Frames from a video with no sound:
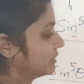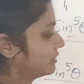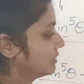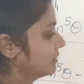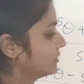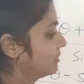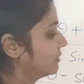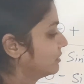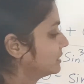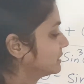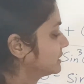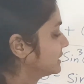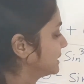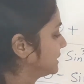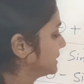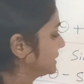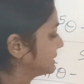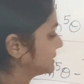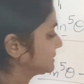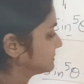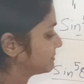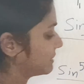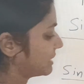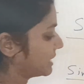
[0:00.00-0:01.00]
Whole thing
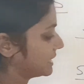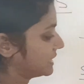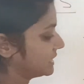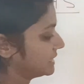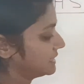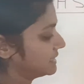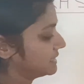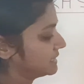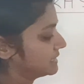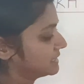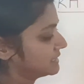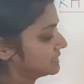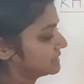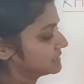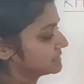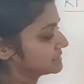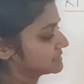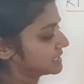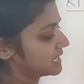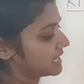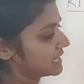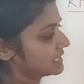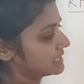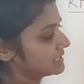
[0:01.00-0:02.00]
is by
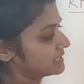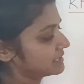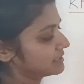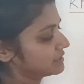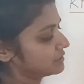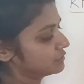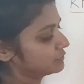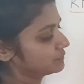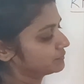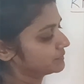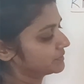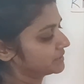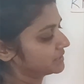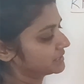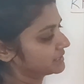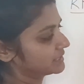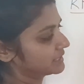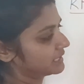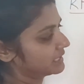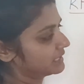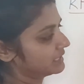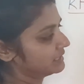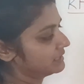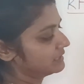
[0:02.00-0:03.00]
sin cube
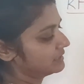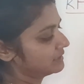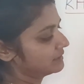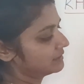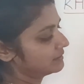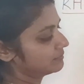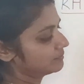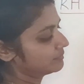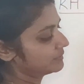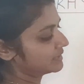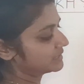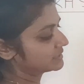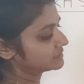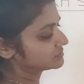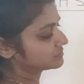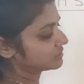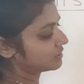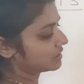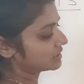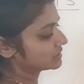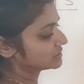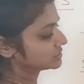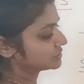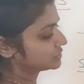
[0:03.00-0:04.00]
theta plus
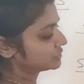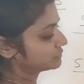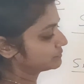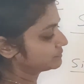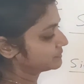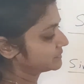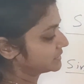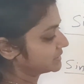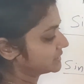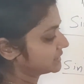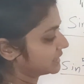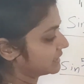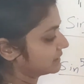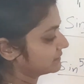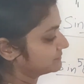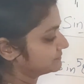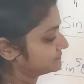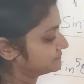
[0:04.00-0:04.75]
cos cube theta.